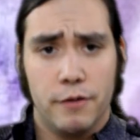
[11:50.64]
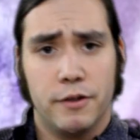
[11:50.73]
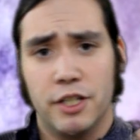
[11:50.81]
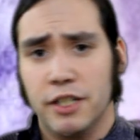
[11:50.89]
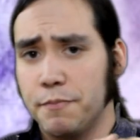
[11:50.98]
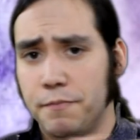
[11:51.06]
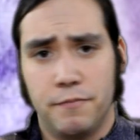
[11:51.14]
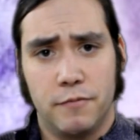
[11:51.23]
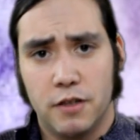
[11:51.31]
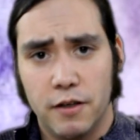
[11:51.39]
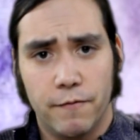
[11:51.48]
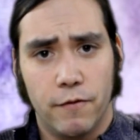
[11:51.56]
it just
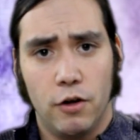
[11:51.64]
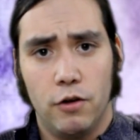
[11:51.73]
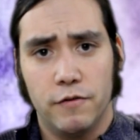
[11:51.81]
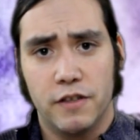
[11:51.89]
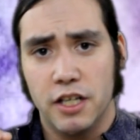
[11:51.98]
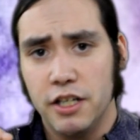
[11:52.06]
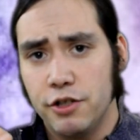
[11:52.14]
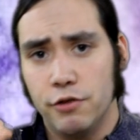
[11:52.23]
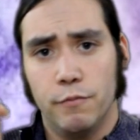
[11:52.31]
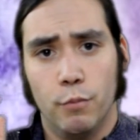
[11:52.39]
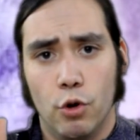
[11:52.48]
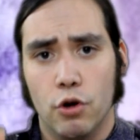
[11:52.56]
evolves into
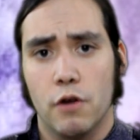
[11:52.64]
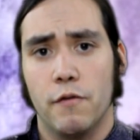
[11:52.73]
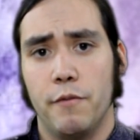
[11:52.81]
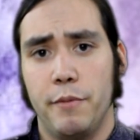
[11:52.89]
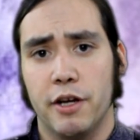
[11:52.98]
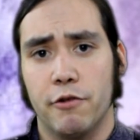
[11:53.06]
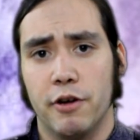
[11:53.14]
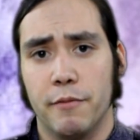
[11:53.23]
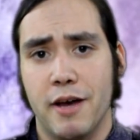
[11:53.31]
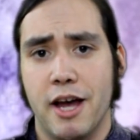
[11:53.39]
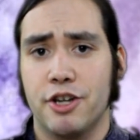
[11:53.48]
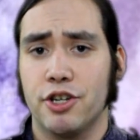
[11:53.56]
more of a bickering
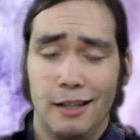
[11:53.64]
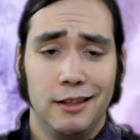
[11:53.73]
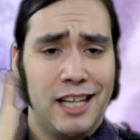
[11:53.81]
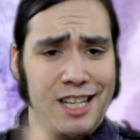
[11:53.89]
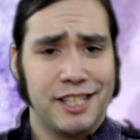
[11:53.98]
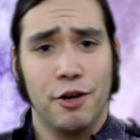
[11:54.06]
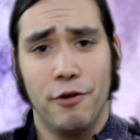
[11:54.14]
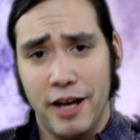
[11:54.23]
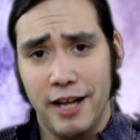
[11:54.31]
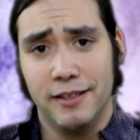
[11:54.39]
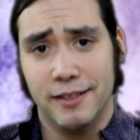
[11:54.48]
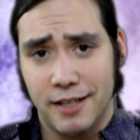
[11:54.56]
match, let's go
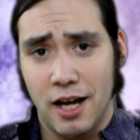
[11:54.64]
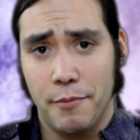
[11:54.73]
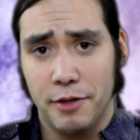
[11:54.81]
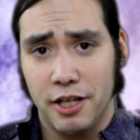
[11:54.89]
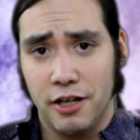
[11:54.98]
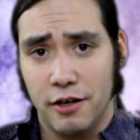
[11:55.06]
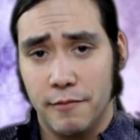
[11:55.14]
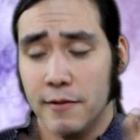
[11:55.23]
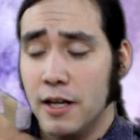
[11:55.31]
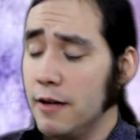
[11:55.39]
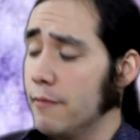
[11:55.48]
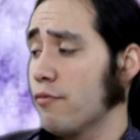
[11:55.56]
ahead and stop it here.
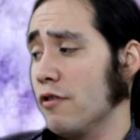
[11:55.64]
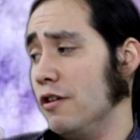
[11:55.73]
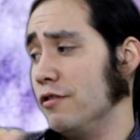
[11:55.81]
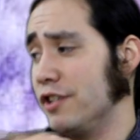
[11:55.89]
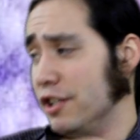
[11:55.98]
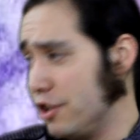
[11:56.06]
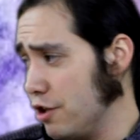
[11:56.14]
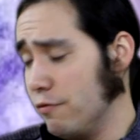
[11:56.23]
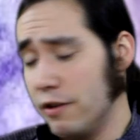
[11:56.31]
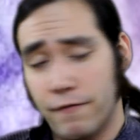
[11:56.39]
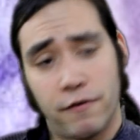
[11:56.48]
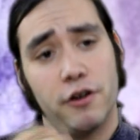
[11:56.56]
Pro, since you
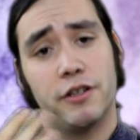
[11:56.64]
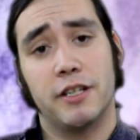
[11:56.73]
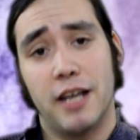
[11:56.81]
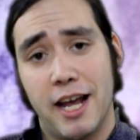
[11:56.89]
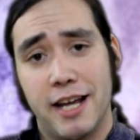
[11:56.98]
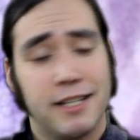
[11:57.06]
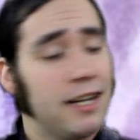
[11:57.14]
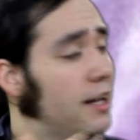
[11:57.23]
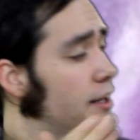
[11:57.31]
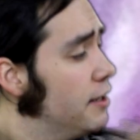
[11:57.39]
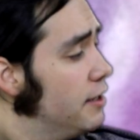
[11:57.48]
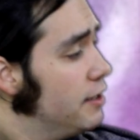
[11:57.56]
went first, Anti,
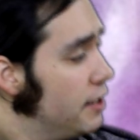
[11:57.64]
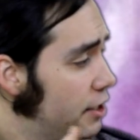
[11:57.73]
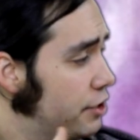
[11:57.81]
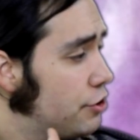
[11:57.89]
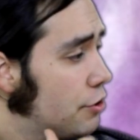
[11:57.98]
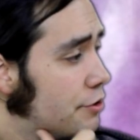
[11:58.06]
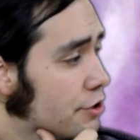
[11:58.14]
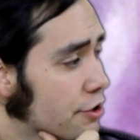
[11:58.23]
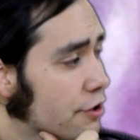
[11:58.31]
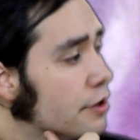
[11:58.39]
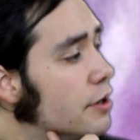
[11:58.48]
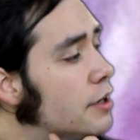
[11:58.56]
it is your
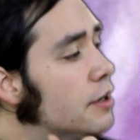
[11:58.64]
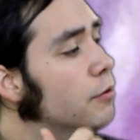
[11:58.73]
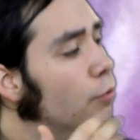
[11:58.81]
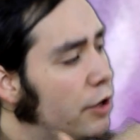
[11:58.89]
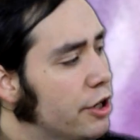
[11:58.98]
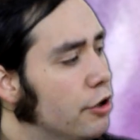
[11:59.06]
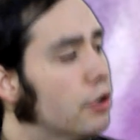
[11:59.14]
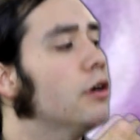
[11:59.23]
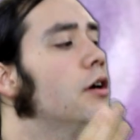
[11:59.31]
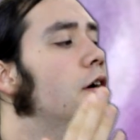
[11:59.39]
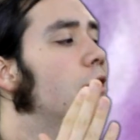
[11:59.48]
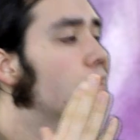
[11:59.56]
turn. What are your
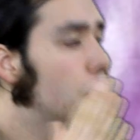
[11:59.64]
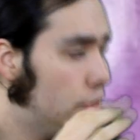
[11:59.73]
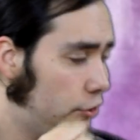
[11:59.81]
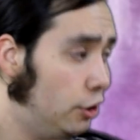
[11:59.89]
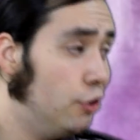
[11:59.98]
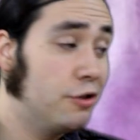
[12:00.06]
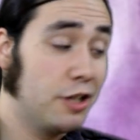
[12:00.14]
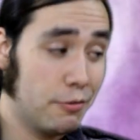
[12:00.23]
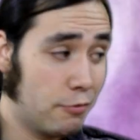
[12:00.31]
closing